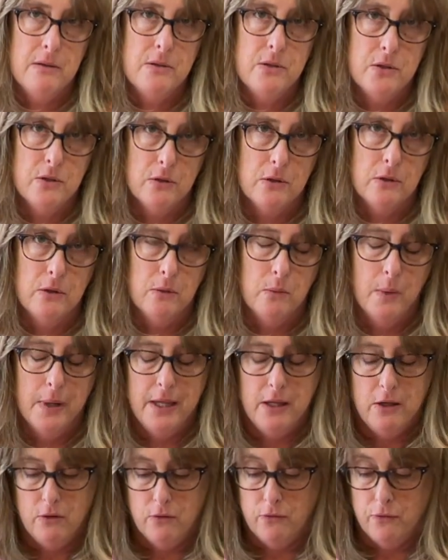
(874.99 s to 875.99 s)
circle
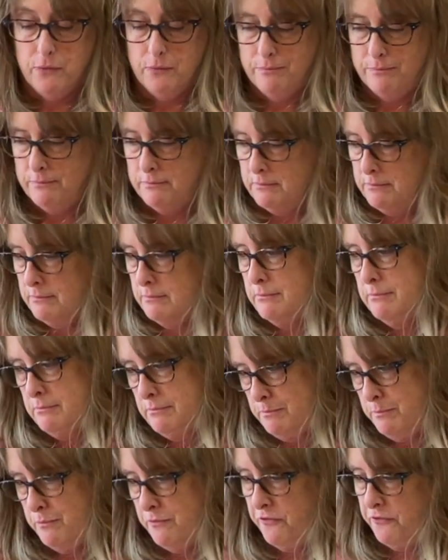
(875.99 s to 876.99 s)
when you've
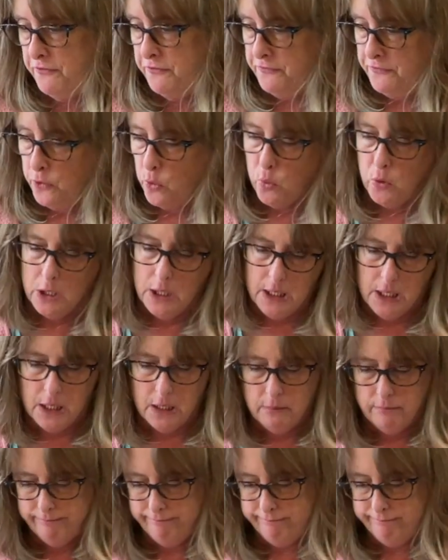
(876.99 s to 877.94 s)
folded it.